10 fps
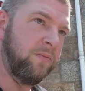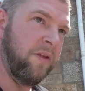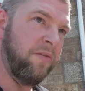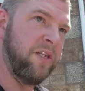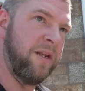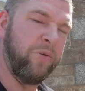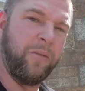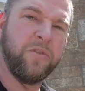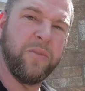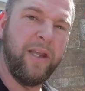If there's any
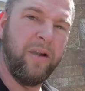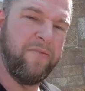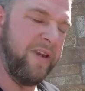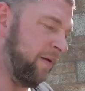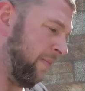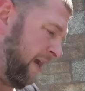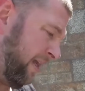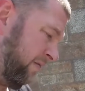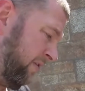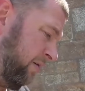problems with it, I'll feed it back
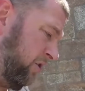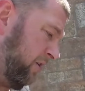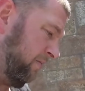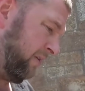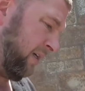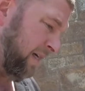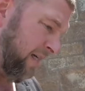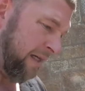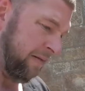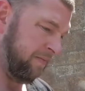in future,
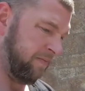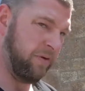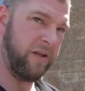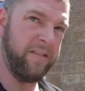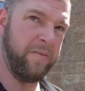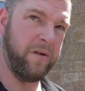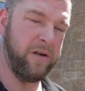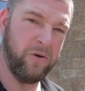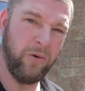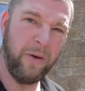but I think we're going
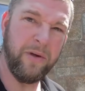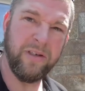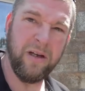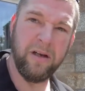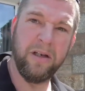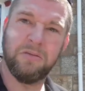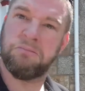to call that one done, guys.